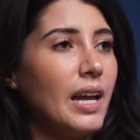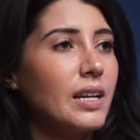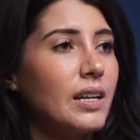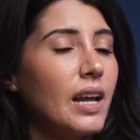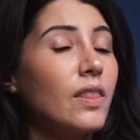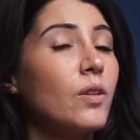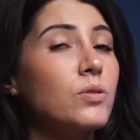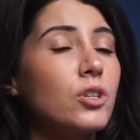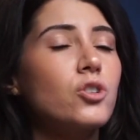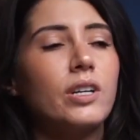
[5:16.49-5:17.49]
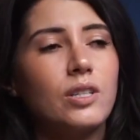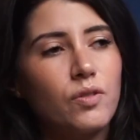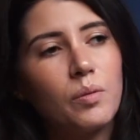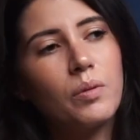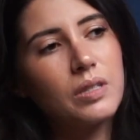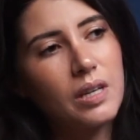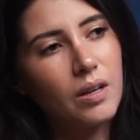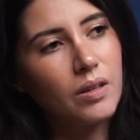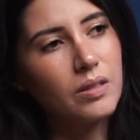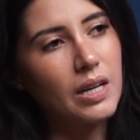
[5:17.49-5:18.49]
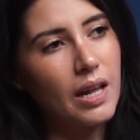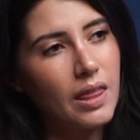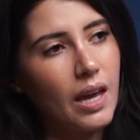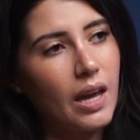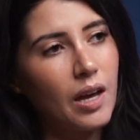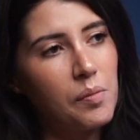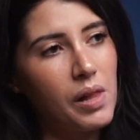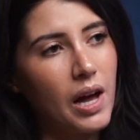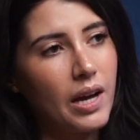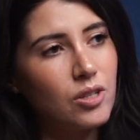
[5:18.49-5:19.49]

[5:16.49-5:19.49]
And those are transferable skills that I think apply